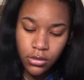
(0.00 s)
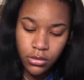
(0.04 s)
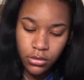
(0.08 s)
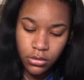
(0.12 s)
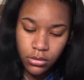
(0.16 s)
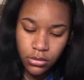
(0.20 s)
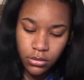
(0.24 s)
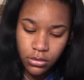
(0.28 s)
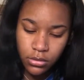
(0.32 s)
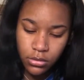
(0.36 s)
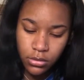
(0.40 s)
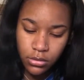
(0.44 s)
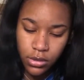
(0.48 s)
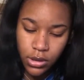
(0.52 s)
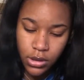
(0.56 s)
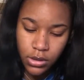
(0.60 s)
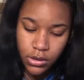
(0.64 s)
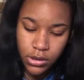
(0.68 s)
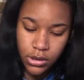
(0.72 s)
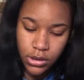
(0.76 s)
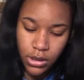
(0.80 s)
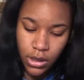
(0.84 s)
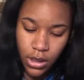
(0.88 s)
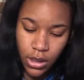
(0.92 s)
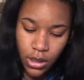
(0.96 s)
Ooh,
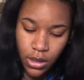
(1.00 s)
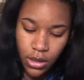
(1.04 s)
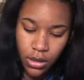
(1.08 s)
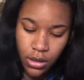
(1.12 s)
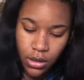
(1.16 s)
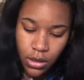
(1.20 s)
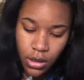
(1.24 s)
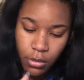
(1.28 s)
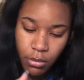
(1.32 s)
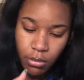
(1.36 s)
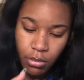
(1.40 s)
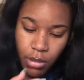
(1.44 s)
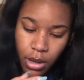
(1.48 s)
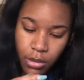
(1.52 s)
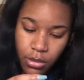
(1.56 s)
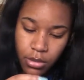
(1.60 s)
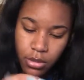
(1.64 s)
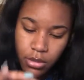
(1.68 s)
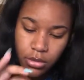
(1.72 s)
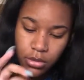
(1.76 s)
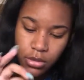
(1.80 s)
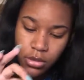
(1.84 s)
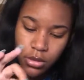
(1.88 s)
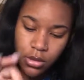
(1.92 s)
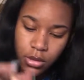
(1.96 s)
what's that? A
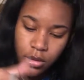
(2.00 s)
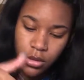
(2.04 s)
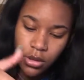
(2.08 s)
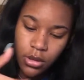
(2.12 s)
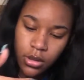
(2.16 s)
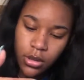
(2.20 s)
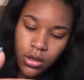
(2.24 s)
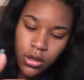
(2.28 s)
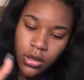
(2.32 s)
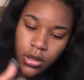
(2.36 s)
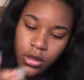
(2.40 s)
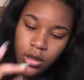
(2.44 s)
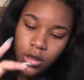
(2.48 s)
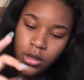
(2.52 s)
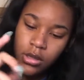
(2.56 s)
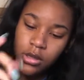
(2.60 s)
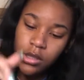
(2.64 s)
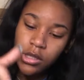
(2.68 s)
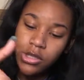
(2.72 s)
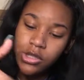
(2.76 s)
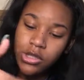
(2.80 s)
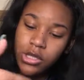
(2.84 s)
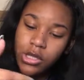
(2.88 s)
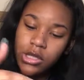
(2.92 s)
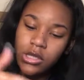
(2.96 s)
bubble.
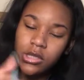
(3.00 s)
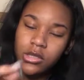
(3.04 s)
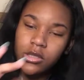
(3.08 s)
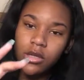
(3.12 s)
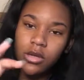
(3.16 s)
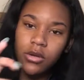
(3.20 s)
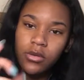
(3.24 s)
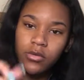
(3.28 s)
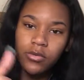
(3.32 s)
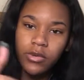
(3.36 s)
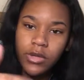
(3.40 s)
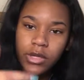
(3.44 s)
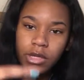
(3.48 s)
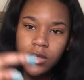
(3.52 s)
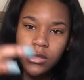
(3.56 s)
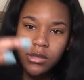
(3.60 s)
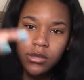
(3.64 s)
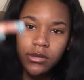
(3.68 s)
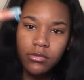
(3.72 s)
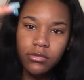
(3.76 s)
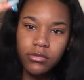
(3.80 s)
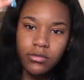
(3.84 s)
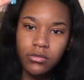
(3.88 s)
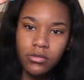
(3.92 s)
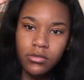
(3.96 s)
This junk is so freaking
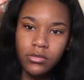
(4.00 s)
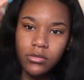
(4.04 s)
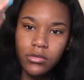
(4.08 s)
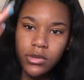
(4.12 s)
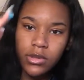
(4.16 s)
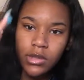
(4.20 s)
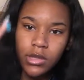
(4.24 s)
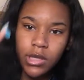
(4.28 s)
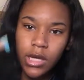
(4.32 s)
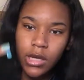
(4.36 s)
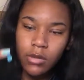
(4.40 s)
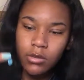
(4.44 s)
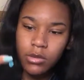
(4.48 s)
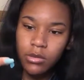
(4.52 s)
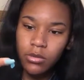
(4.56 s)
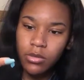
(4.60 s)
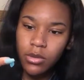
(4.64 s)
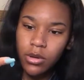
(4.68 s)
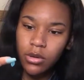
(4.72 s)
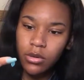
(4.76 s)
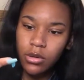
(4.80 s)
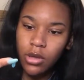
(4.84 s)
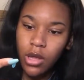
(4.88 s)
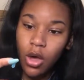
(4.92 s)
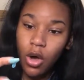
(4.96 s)
slimy, bro.
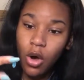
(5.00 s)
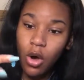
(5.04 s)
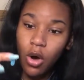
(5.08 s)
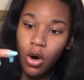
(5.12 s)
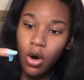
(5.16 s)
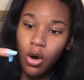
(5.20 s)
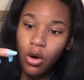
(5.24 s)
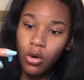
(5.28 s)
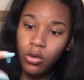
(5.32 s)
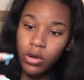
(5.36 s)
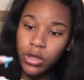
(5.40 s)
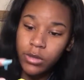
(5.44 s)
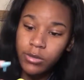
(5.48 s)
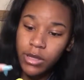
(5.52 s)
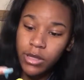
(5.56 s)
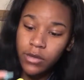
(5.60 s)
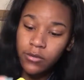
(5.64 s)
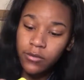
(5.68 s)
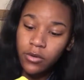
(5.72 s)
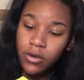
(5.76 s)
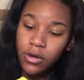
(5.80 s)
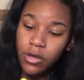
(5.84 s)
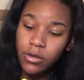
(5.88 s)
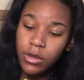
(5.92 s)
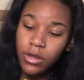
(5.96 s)
Like, oh, it's about to
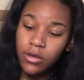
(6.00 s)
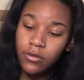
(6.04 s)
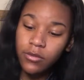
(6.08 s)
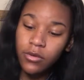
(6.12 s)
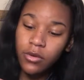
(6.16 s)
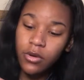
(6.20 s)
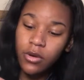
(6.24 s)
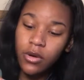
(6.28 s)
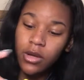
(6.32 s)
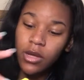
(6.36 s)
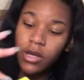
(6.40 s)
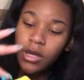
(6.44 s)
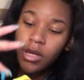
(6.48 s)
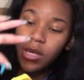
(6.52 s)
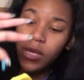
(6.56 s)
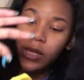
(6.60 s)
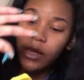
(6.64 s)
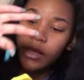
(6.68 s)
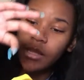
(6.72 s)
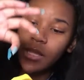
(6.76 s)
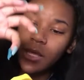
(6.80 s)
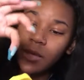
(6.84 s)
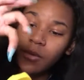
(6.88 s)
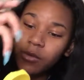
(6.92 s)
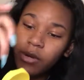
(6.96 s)
fall, it's about to fall.
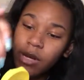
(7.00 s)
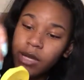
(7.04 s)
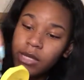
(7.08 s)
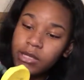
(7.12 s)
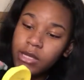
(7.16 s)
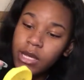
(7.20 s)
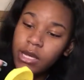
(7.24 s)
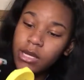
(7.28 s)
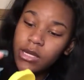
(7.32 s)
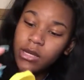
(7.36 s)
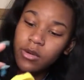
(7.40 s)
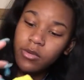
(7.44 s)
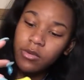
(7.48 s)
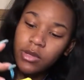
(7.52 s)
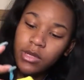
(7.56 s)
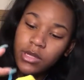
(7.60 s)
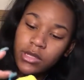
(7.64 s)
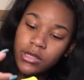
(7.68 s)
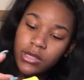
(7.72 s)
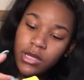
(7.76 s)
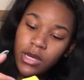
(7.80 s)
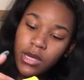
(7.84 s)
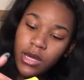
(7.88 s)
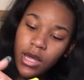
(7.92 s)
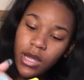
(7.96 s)
Like when they say Gorilla
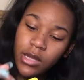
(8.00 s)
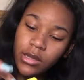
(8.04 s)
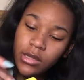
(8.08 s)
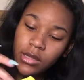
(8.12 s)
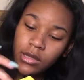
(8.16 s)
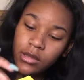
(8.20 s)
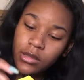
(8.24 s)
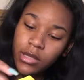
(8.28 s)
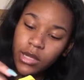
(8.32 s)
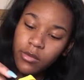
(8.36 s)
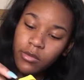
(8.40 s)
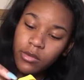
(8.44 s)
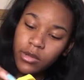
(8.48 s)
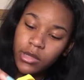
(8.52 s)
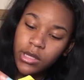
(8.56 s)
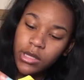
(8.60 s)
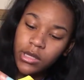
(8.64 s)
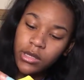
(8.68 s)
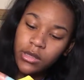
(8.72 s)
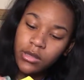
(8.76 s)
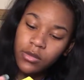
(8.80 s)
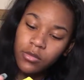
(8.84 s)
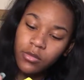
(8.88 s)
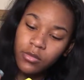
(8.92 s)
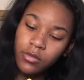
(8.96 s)
Snot, I think they really
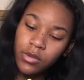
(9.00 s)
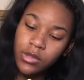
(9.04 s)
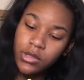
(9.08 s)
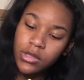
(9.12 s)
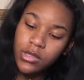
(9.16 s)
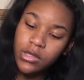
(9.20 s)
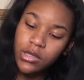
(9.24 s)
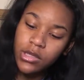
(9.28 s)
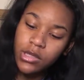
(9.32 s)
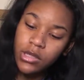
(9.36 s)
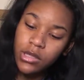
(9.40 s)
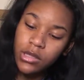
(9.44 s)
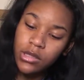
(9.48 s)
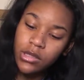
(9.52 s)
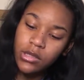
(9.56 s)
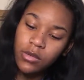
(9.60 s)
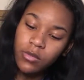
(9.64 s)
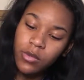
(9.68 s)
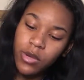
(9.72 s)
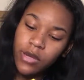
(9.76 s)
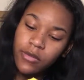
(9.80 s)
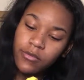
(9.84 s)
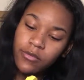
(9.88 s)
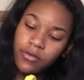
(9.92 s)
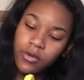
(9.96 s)
went to the
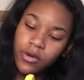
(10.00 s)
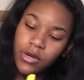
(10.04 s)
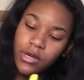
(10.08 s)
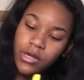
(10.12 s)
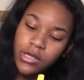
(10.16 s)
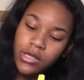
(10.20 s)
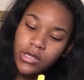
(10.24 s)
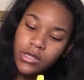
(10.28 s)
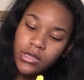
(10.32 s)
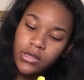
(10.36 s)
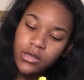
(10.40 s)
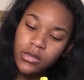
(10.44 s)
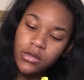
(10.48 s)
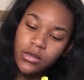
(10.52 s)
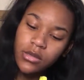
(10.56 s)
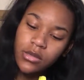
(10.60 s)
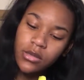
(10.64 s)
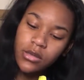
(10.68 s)
rainforest.